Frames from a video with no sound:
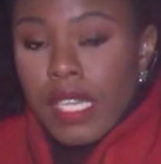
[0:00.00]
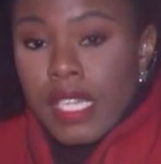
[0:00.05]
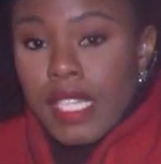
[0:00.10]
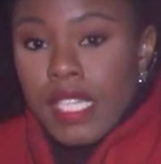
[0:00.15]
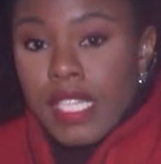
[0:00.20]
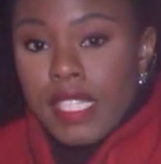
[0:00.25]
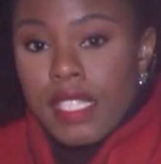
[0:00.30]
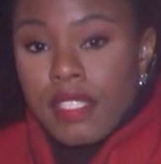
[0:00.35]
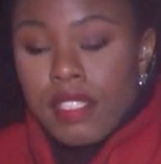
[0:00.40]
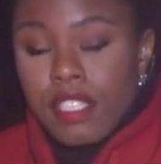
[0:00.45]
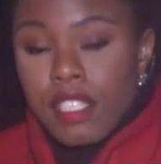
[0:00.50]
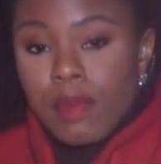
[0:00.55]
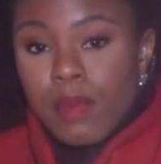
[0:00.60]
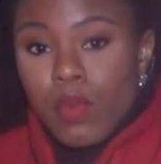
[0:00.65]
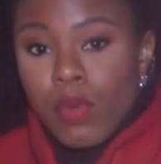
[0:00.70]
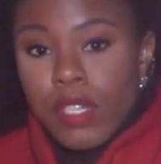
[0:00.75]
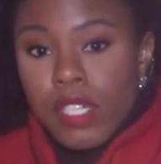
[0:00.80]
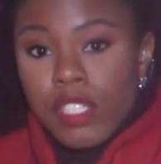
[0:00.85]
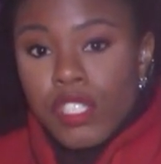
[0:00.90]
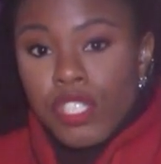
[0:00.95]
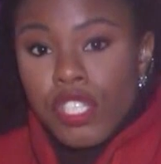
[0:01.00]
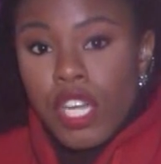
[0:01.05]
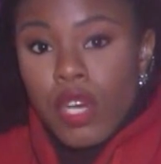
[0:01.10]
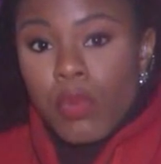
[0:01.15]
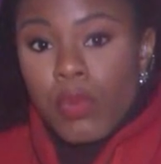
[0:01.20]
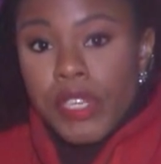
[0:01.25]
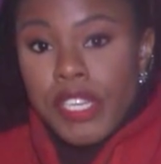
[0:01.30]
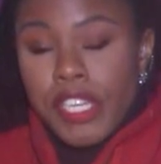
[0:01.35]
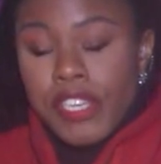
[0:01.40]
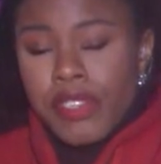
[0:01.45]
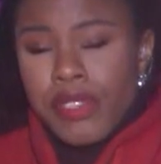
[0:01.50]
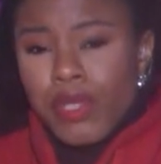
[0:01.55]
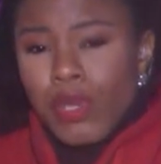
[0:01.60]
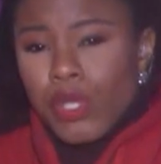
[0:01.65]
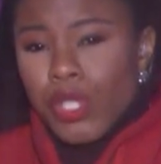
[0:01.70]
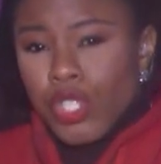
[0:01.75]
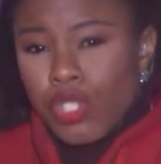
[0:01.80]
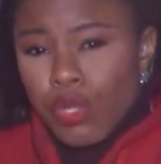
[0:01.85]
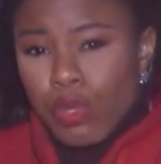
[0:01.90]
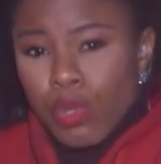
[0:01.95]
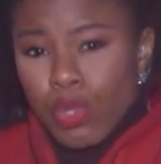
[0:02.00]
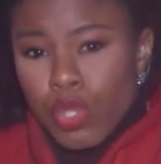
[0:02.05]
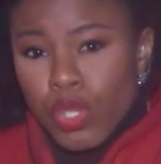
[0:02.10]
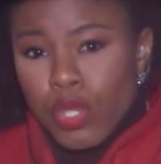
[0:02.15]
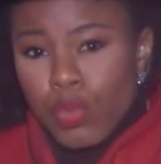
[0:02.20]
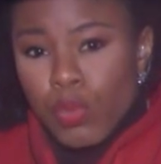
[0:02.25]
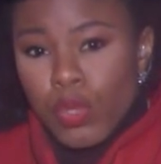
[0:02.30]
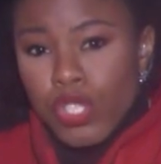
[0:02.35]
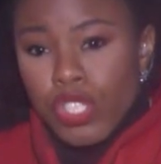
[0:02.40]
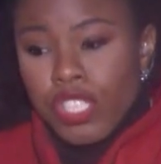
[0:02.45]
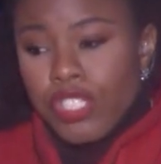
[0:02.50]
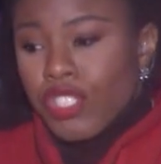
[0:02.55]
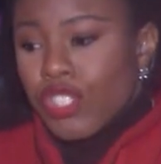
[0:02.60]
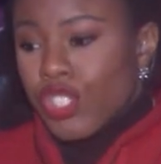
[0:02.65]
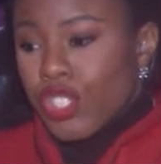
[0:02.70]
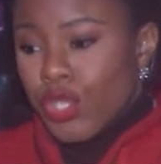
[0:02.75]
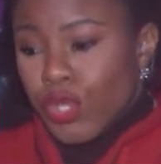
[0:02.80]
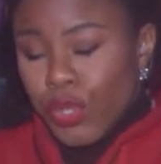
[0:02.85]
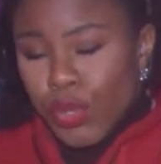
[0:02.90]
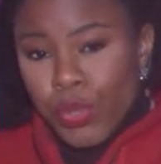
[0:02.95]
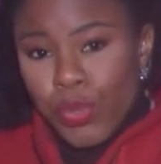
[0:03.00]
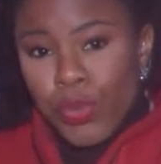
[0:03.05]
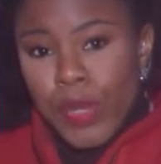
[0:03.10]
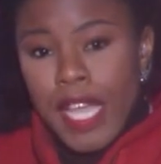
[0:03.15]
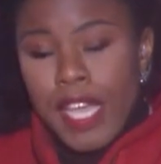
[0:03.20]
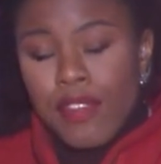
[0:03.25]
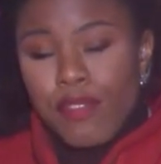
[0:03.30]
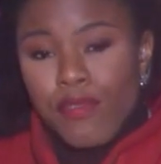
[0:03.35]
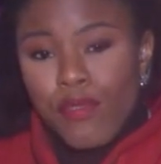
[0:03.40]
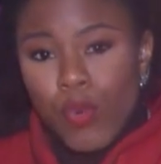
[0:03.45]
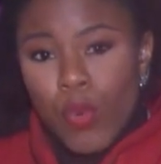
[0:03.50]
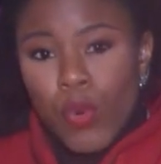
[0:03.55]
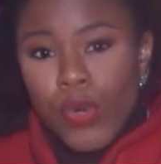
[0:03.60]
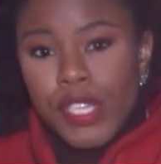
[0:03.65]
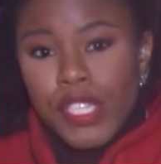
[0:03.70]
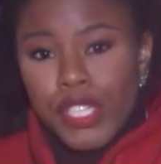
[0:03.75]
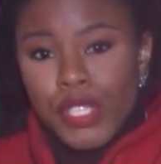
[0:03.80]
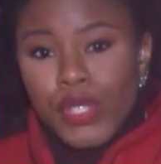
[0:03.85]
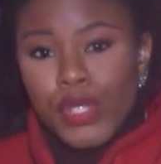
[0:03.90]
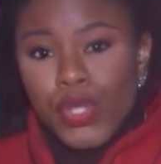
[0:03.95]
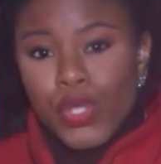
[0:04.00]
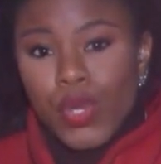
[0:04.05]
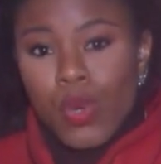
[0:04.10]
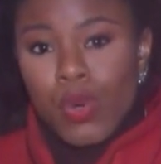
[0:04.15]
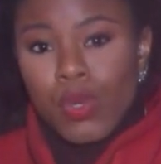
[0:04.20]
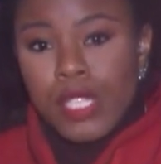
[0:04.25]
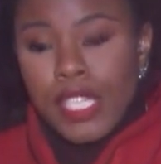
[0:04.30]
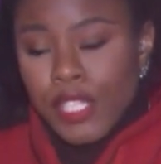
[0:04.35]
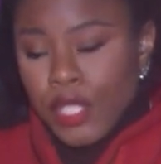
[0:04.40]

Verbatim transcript: It is. Good morning, Janelle. We're hearing those children were just two and four years old.